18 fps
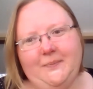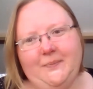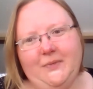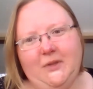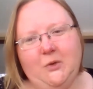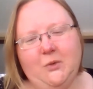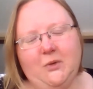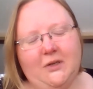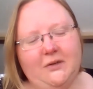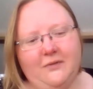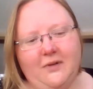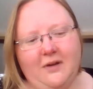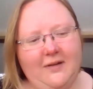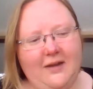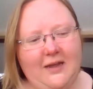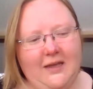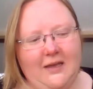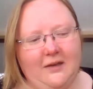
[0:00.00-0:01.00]
You can
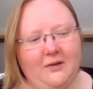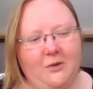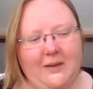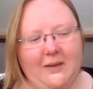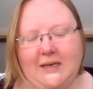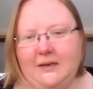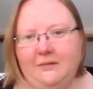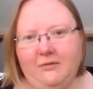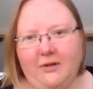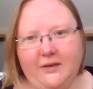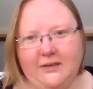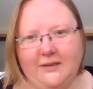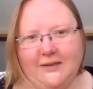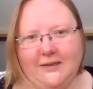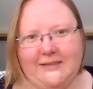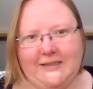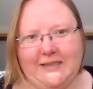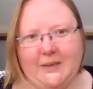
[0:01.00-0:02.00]
very quickly run an
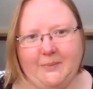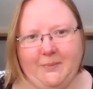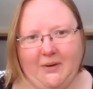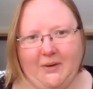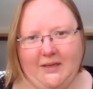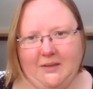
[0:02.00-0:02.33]
idea by